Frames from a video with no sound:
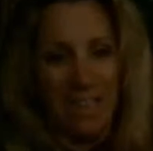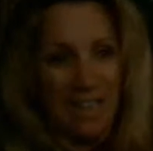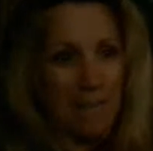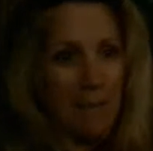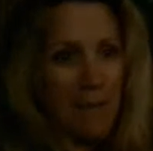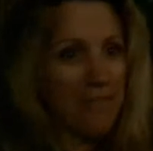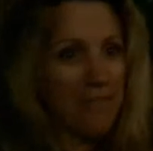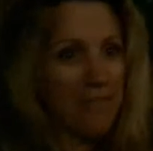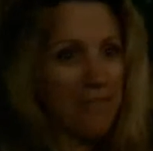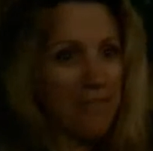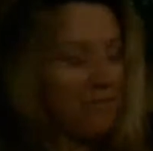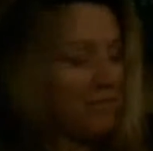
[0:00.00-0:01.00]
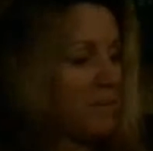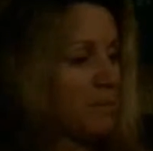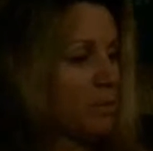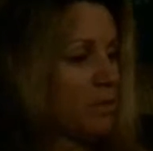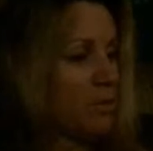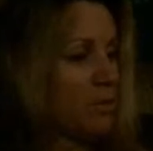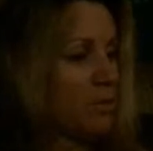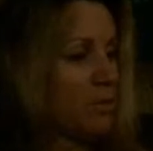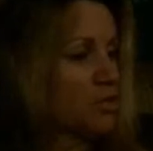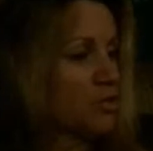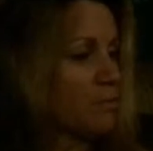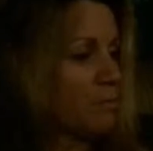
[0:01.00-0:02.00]
like my feeble,
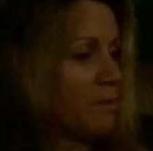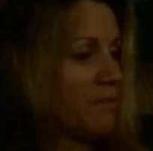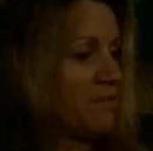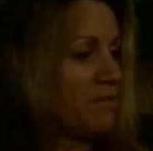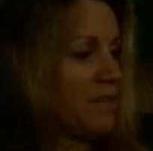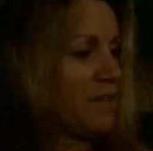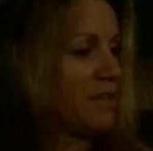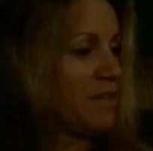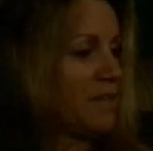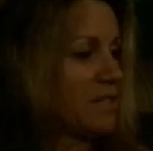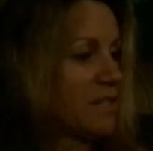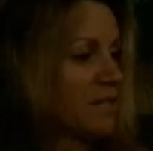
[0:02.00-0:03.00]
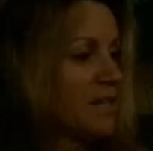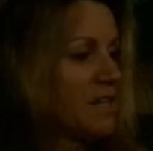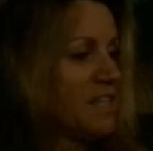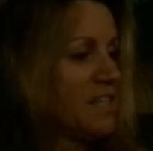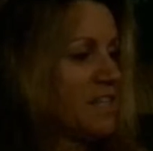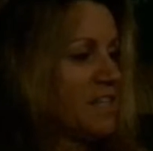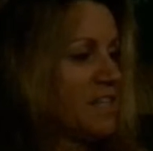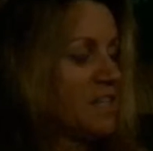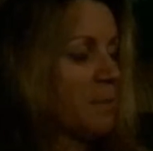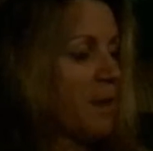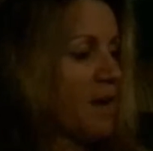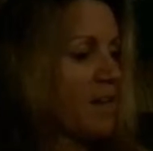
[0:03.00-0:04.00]
shrimpy feet. These
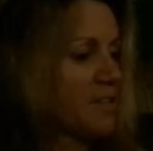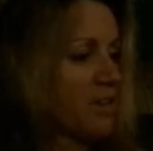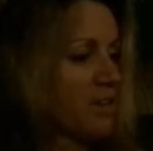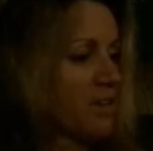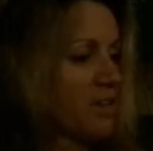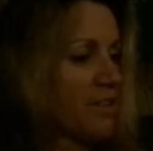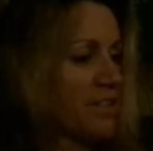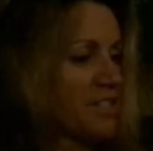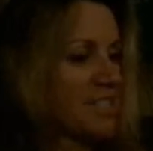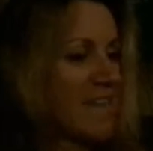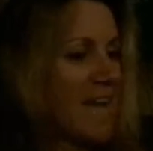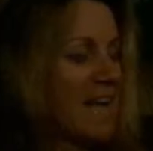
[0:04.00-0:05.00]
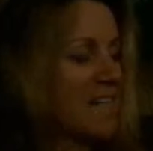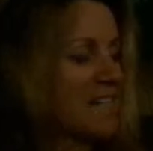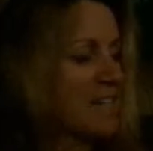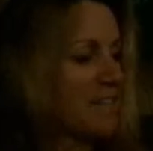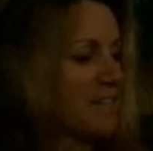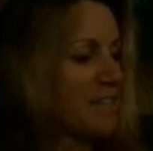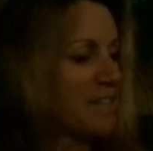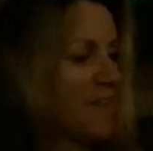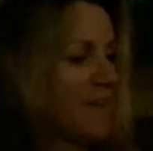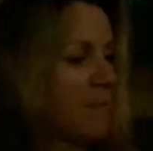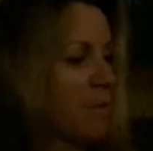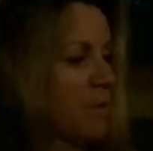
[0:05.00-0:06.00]
paws are the size of
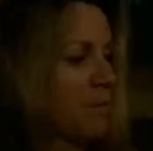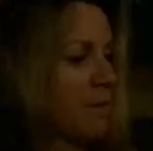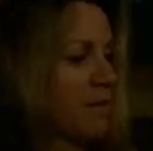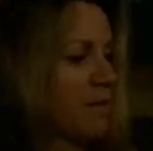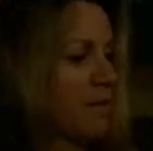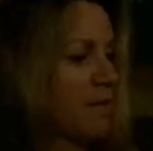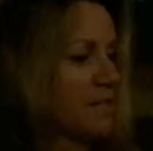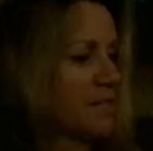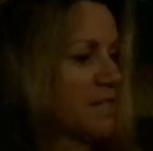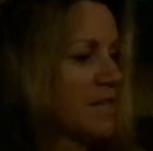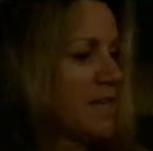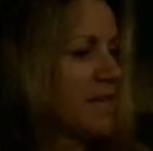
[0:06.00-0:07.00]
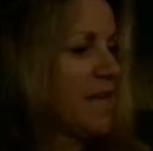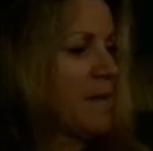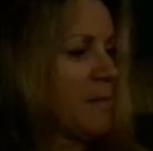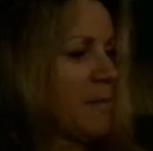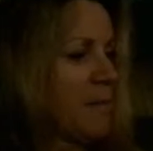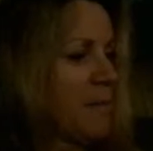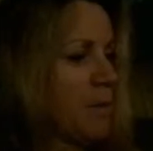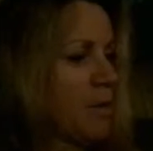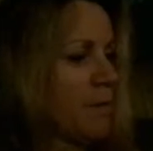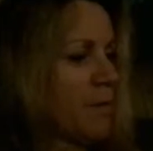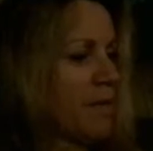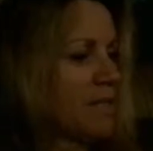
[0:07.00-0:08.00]
hamburger buns. Hamburger
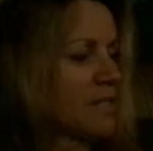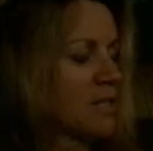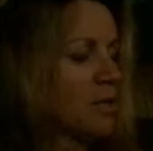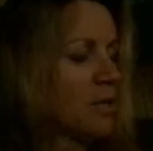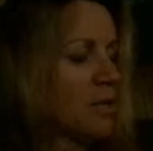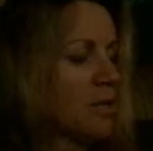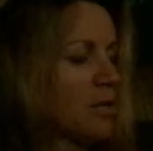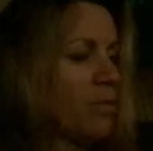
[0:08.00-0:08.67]
buns with